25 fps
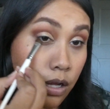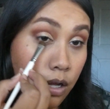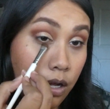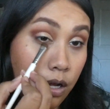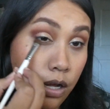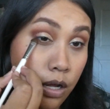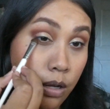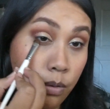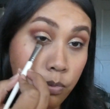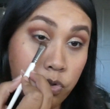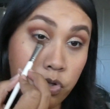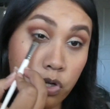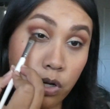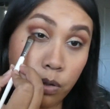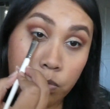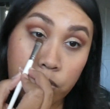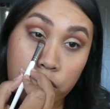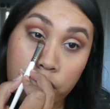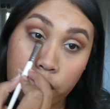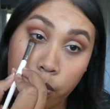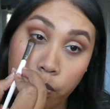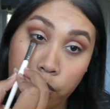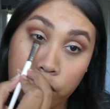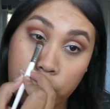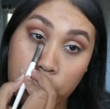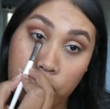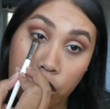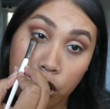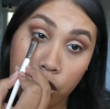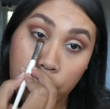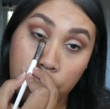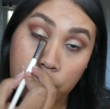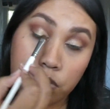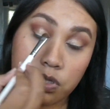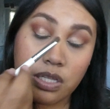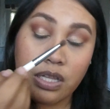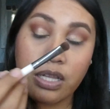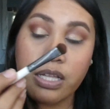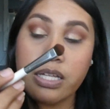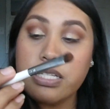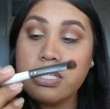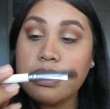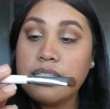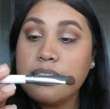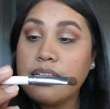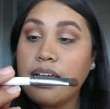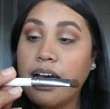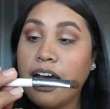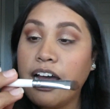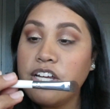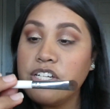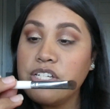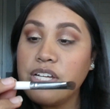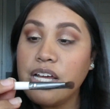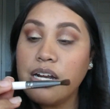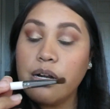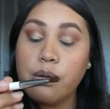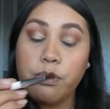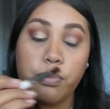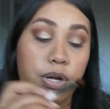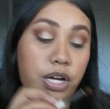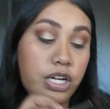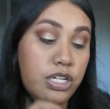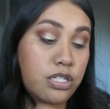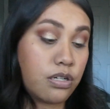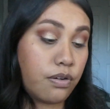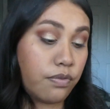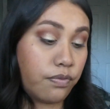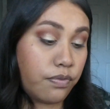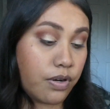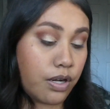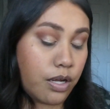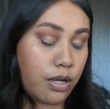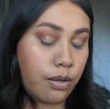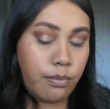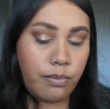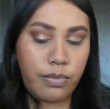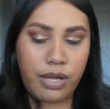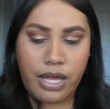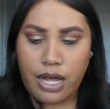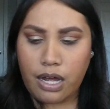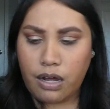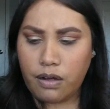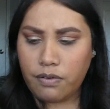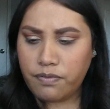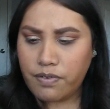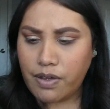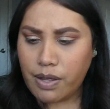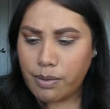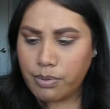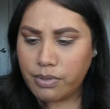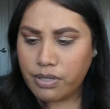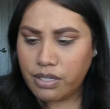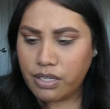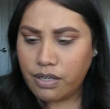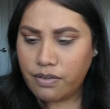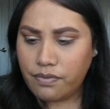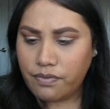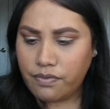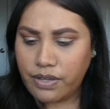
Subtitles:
So I'm just going to use this eyeshadow brush from e.l.f. I believe.